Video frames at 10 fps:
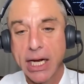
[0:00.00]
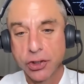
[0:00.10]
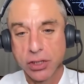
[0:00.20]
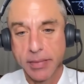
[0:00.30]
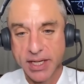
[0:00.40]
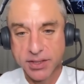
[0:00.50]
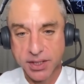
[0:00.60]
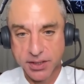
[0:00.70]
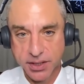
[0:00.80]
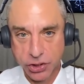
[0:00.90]
actually makes the
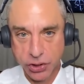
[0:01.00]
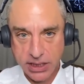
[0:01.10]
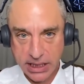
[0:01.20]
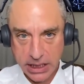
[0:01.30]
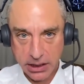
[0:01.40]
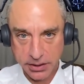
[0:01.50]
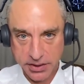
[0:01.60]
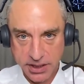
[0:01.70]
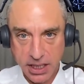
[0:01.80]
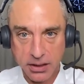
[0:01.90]
decision to kill
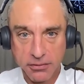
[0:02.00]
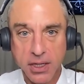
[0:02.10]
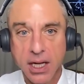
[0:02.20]
itself.